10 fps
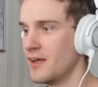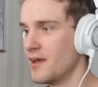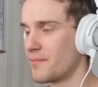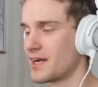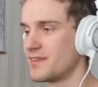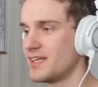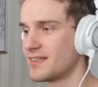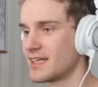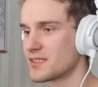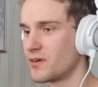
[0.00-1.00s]
But I think
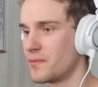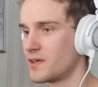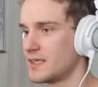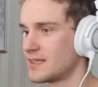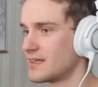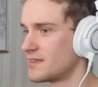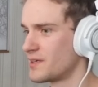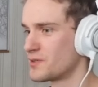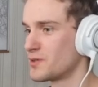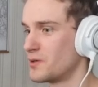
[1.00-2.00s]
that's all about it.
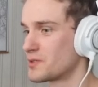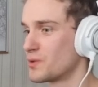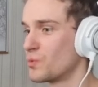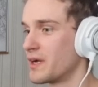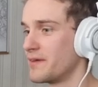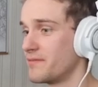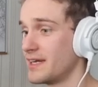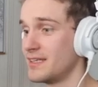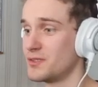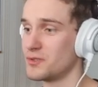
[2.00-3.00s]
There's also a
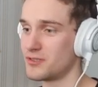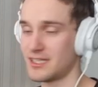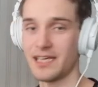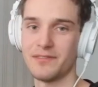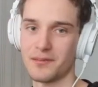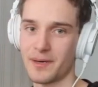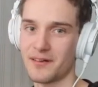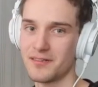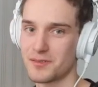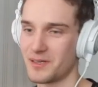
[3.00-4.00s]
way to save the
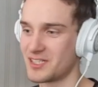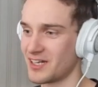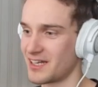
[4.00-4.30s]
patterns, which I'll